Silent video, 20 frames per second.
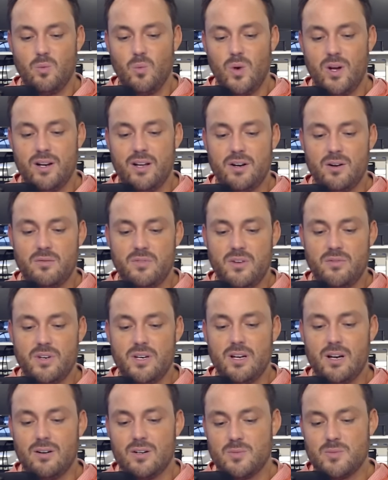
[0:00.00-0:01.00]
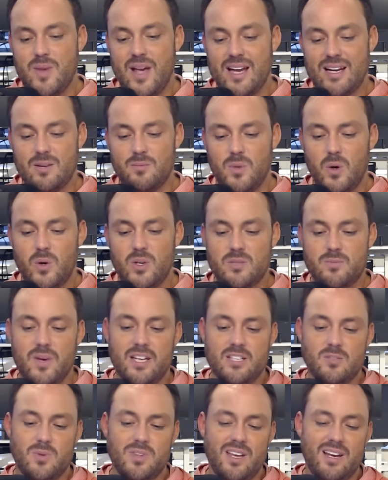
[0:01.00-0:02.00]
$150 back in bonus
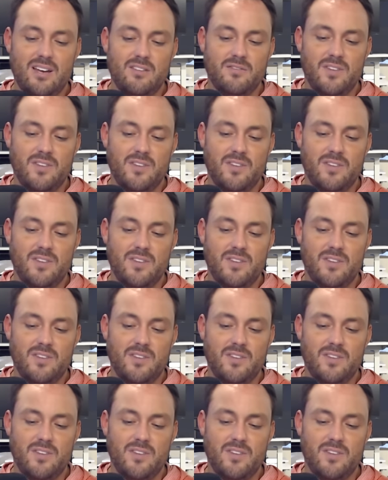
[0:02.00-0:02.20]
bets with any